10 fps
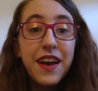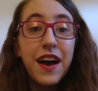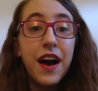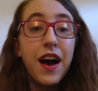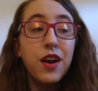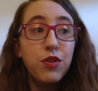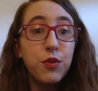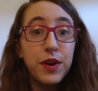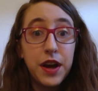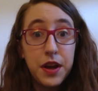You can
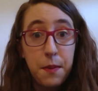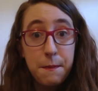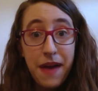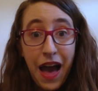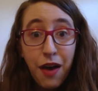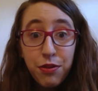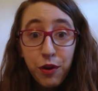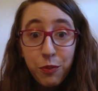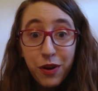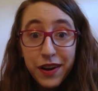work on your math
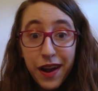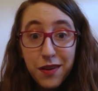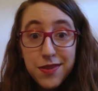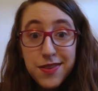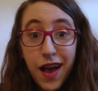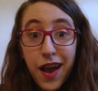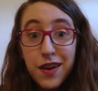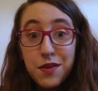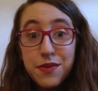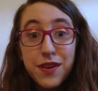homework outside
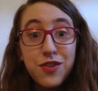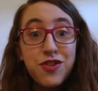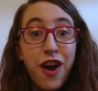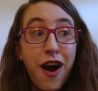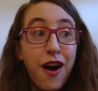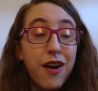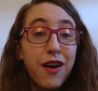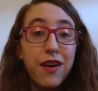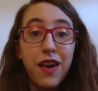using chalk.